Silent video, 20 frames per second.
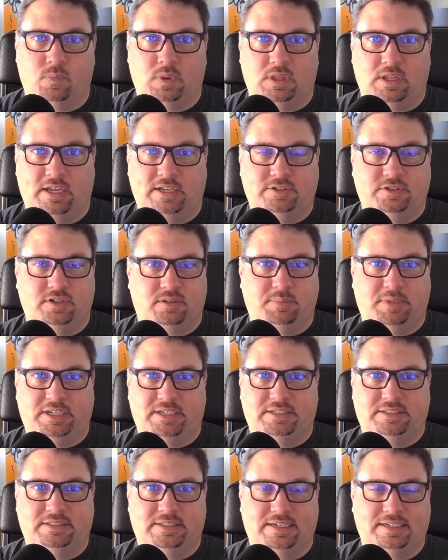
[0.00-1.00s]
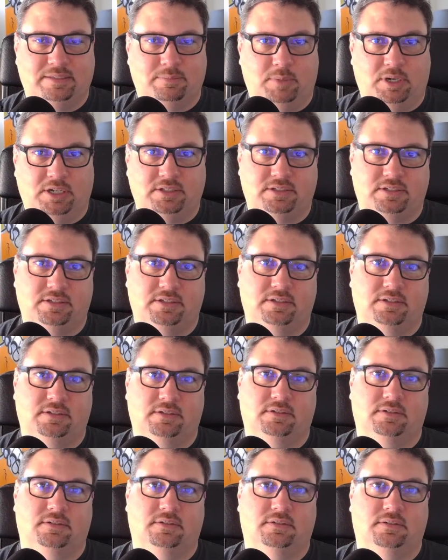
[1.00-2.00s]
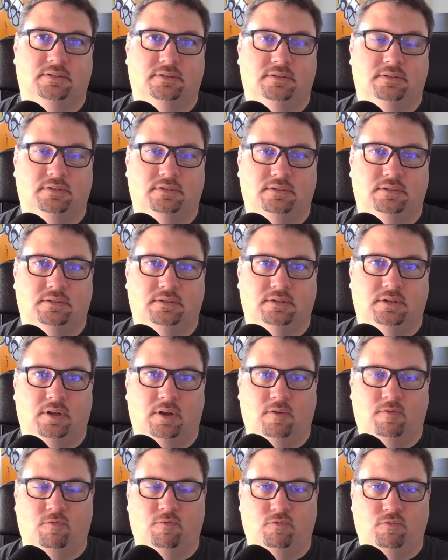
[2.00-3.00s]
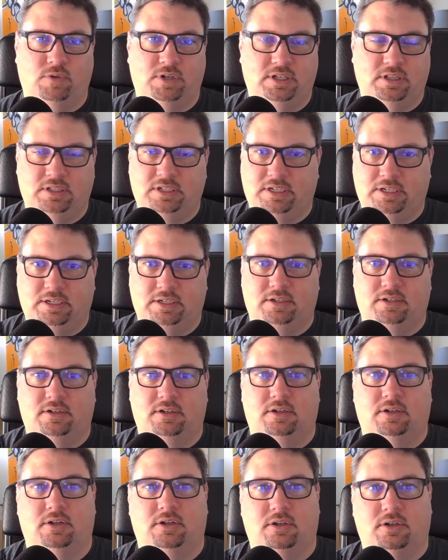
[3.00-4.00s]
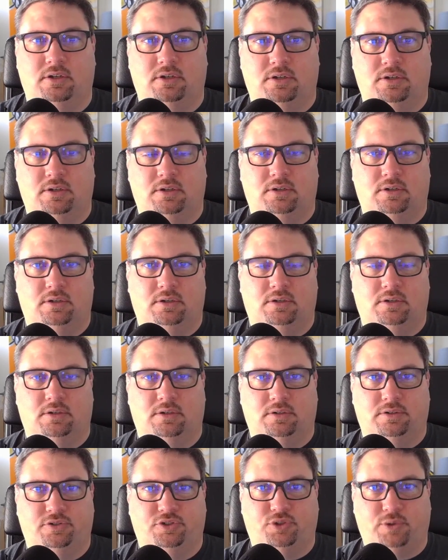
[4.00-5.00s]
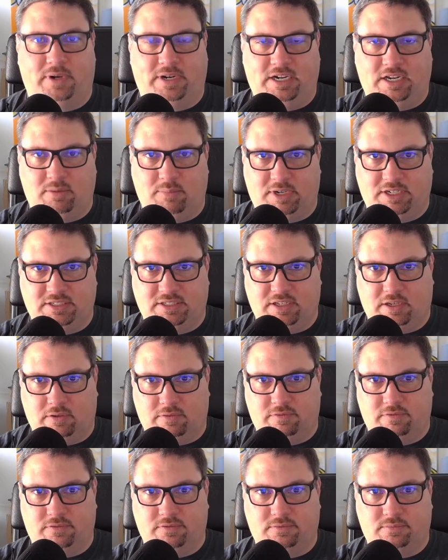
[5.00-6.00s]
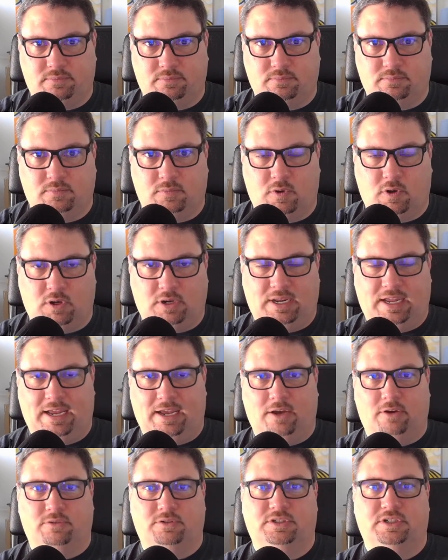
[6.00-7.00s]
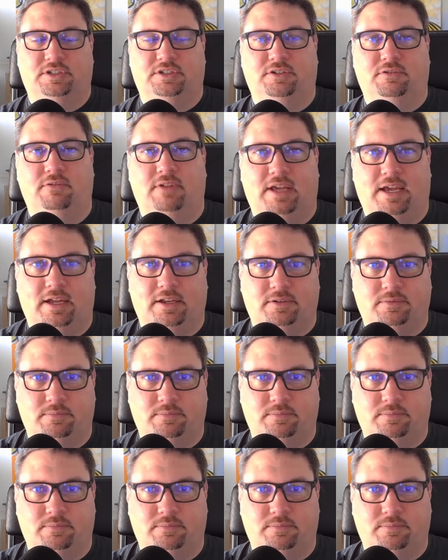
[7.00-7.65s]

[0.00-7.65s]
It took me 6 months of really training myself on how to do that